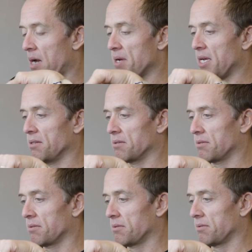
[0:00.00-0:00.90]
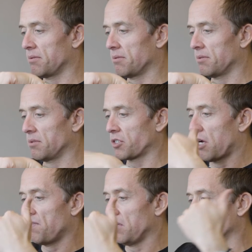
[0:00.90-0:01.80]
I mean,
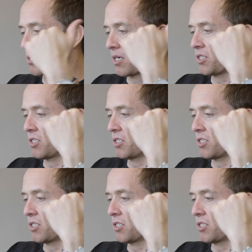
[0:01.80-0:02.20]
Sophie looks like